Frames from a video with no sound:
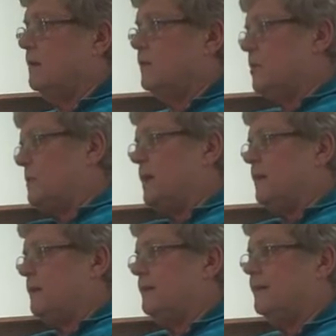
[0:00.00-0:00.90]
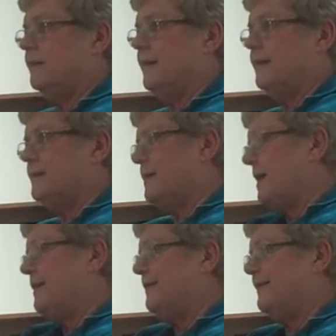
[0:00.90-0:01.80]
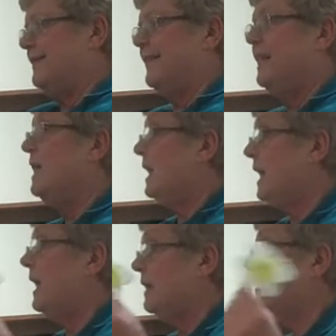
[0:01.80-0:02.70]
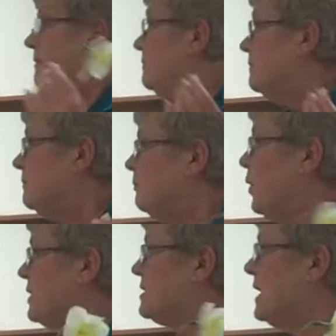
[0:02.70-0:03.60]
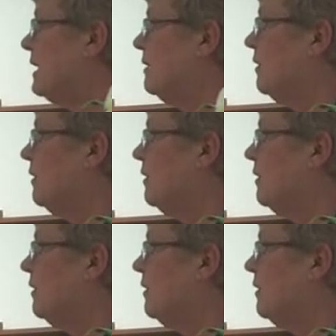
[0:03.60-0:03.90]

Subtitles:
should be, and it's not. And points taken